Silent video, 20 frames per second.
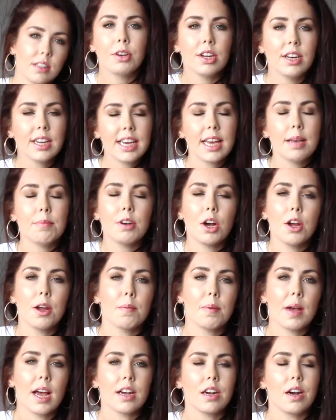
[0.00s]
I'm gonna keep
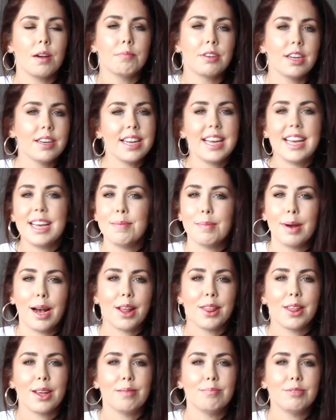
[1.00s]
going back. I'm gonna
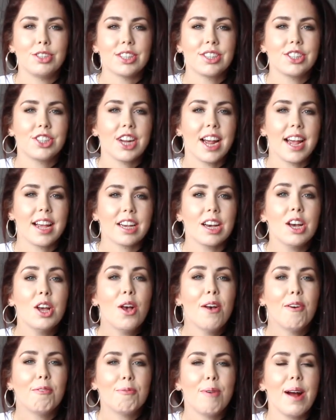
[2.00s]
email them, just check
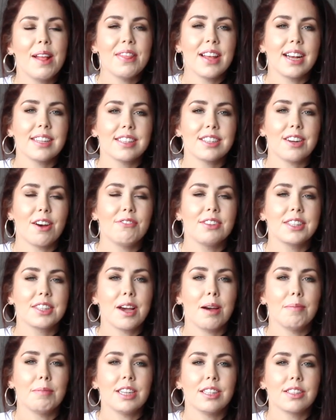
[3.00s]
when that stuff is
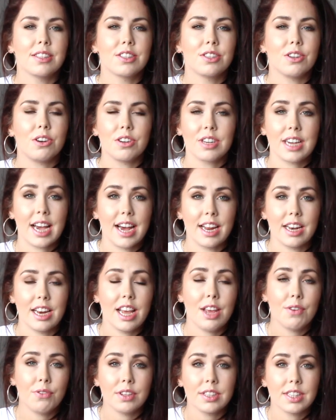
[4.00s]
coming in stock
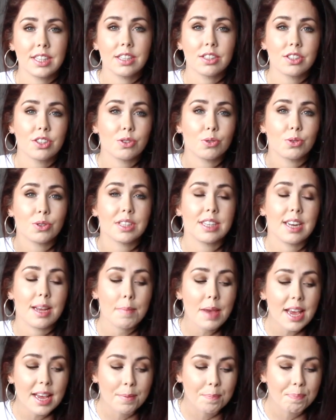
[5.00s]
and if it's in stores
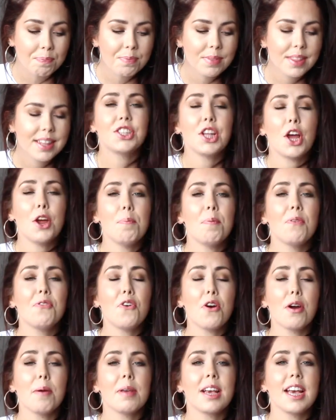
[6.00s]
near me. So
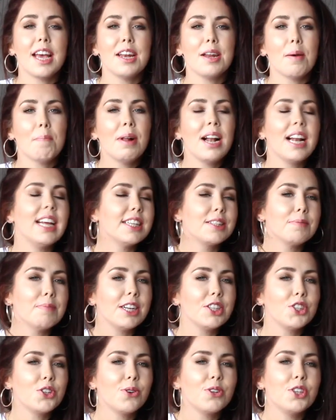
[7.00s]
before I begin, please
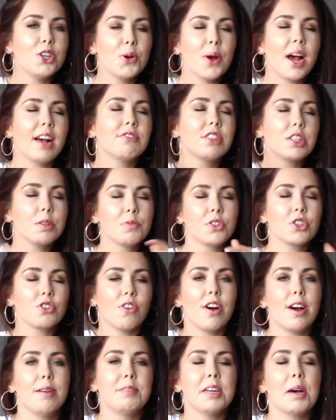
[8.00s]
make sure you have
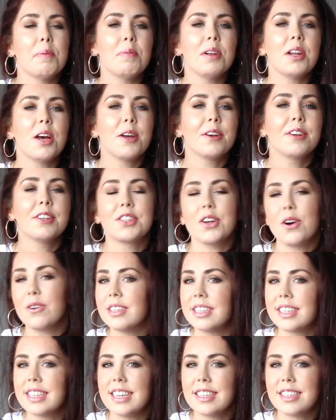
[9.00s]
subscribed down below, because
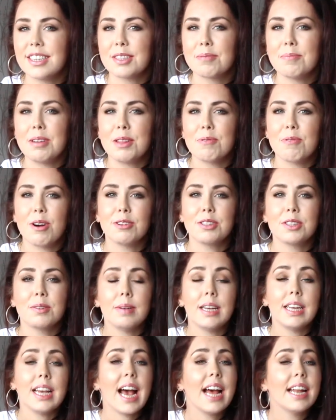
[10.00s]
honestly it does mean the world
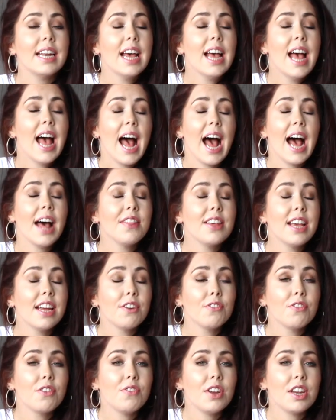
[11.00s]
to me. And at the
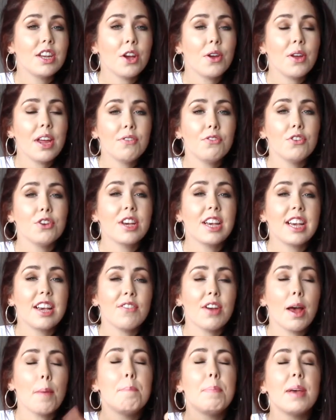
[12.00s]
end of the video, if you could
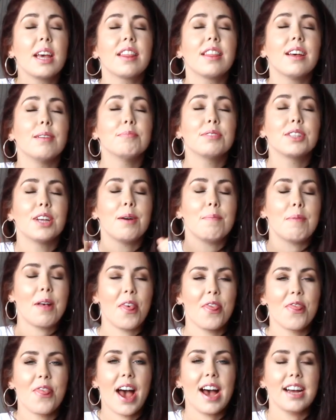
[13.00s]
give it a big thumbs up,
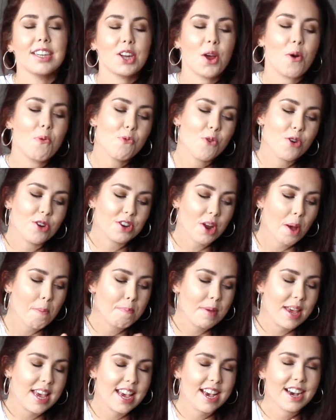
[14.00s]
that
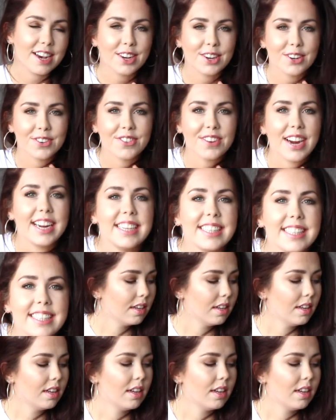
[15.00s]
would be great.